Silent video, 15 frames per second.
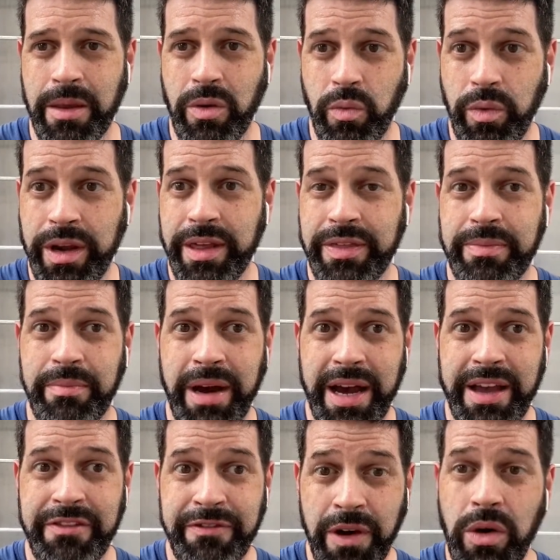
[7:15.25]
with my
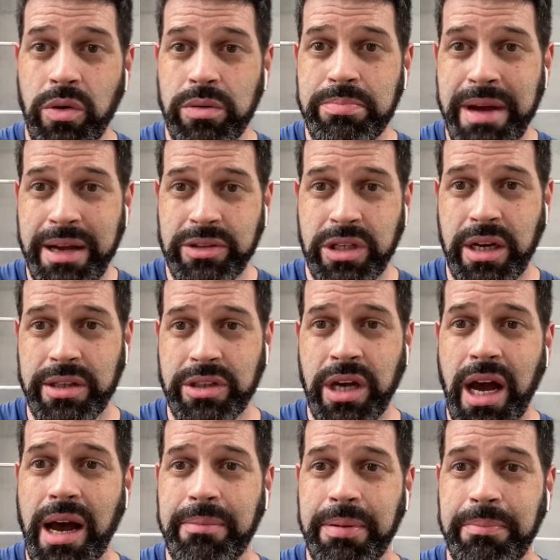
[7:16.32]
phone mounted on
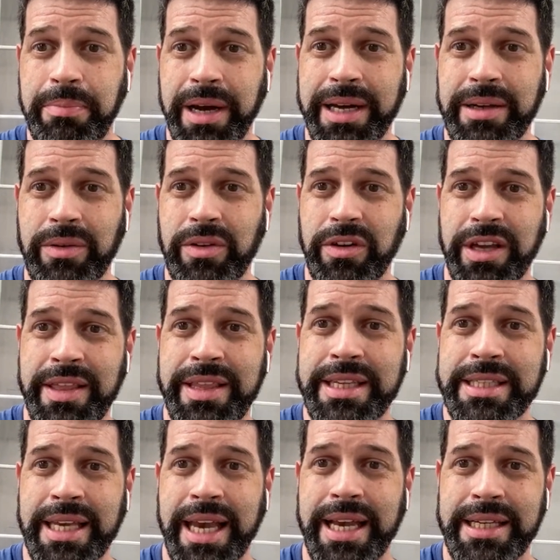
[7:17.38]
top, but in this
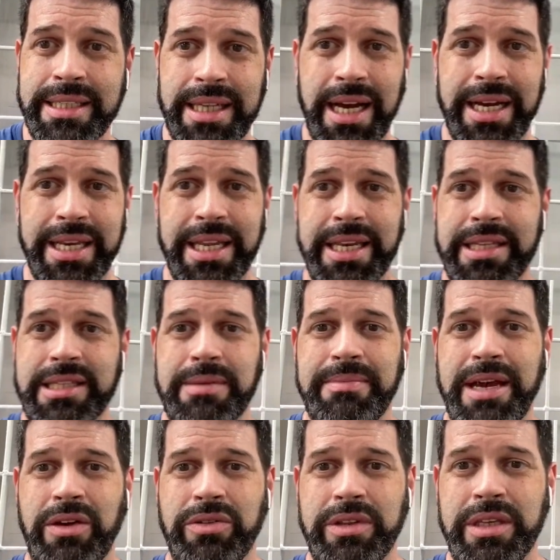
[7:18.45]
case I needed to
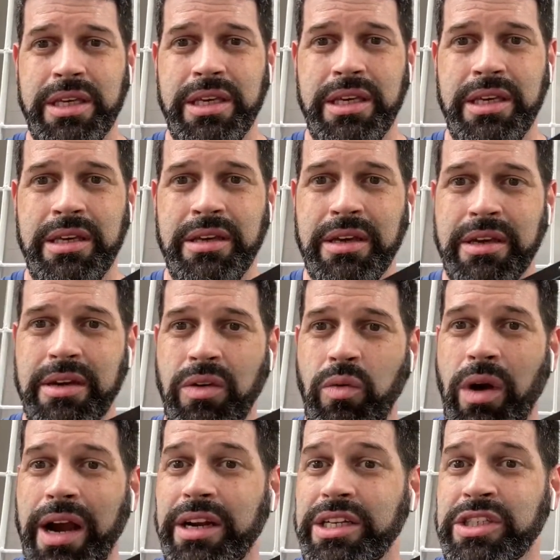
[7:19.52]
mount the
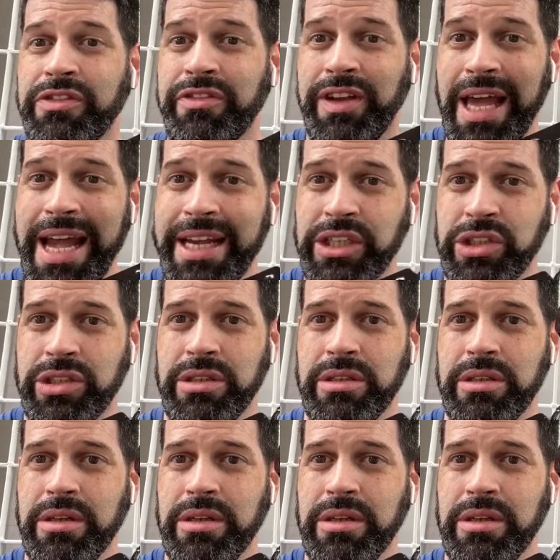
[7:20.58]
wireless flash